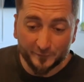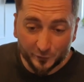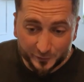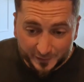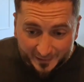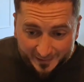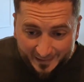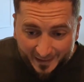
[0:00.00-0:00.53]
for
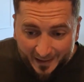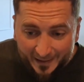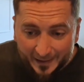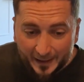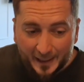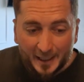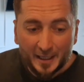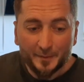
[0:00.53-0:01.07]

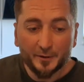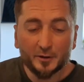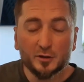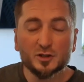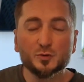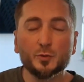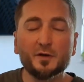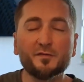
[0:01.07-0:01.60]
today
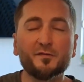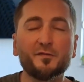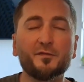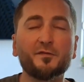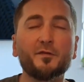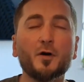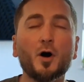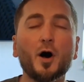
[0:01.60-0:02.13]
because we
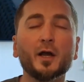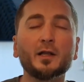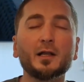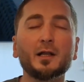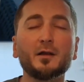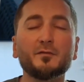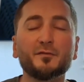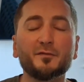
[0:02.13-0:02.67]

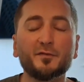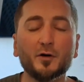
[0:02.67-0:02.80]
finally